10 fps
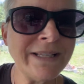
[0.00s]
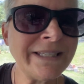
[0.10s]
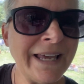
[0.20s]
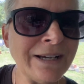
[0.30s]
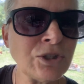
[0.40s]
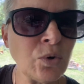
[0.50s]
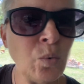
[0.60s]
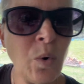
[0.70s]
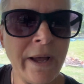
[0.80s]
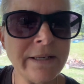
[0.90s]
sex or
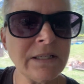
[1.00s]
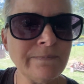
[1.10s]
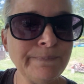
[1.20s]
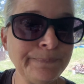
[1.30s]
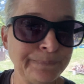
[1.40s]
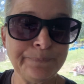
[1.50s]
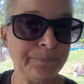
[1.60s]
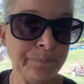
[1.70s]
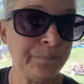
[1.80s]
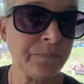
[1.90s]
what.
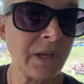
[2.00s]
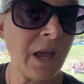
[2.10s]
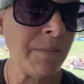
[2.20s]
I